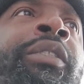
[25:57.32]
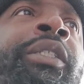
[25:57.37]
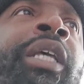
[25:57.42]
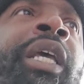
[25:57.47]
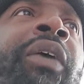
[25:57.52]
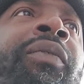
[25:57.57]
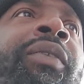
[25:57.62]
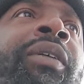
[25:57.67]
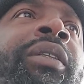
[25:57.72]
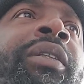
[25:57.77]

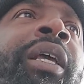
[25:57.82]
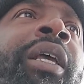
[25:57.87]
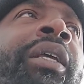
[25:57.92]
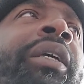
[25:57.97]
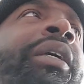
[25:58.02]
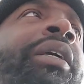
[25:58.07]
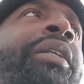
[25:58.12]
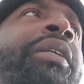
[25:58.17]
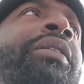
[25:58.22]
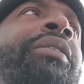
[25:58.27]
heavy
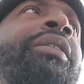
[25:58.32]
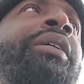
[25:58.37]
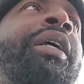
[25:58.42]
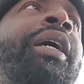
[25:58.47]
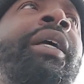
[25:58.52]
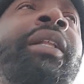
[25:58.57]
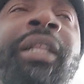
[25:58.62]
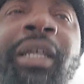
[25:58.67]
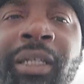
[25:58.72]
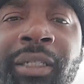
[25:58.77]
thinking into
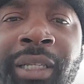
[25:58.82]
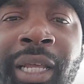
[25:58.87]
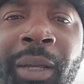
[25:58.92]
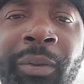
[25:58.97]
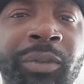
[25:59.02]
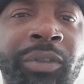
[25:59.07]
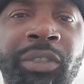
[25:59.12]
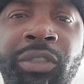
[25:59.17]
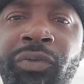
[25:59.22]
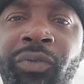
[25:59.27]
that. Like that
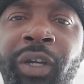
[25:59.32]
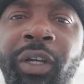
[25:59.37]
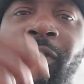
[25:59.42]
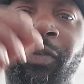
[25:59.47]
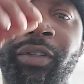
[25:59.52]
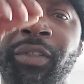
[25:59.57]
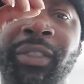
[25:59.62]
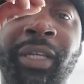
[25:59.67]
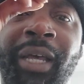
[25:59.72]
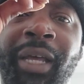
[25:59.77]
was just right
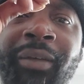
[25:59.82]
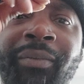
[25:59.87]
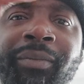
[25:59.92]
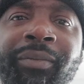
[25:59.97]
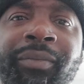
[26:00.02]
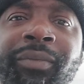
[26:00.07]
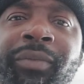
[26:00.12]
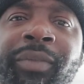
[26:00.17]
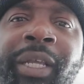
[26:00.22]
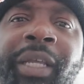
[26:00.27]
off the top.
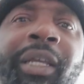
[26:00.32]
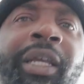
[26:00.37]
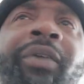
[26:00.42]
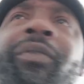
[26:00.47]
Like